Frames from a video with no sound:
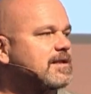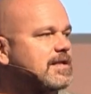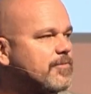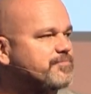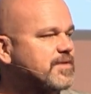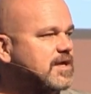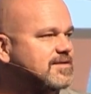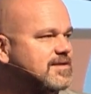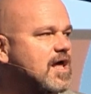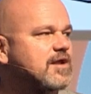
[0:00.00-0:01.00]
Now,
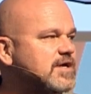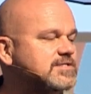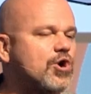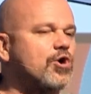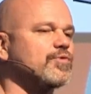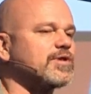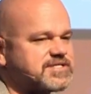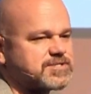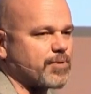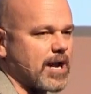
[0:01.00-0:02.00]
none of us are really
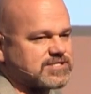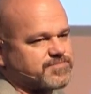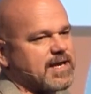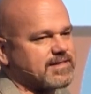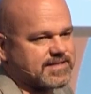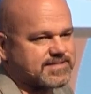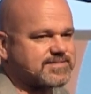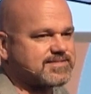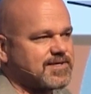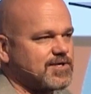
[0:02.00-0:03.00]
surprised by
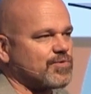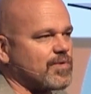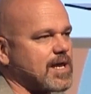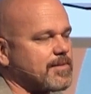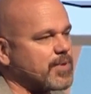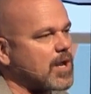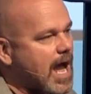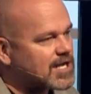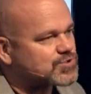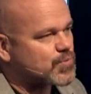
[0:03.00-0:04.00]
this, right? But
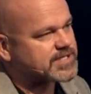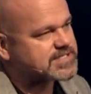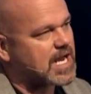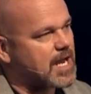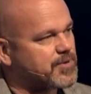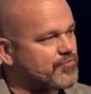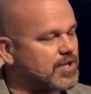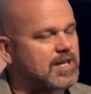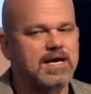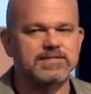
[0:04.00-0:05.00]
I just want to stop and
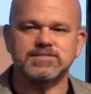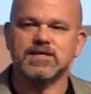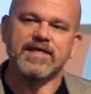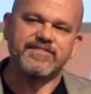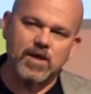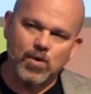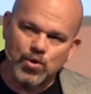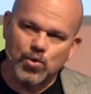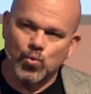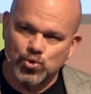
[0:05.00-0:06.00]
realize that
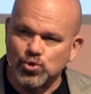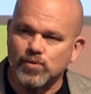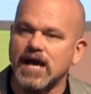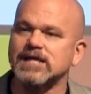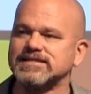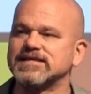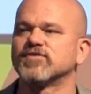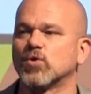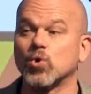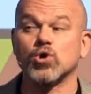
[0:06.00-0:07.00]
you and I
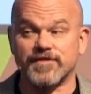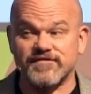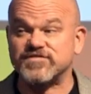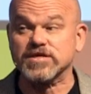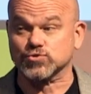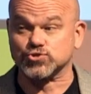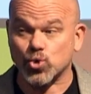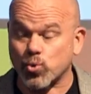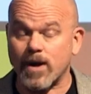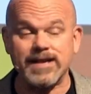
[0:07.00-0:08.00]
live in a world that feels
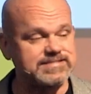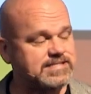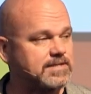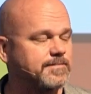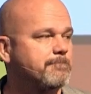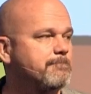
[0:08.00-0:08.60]
crazy.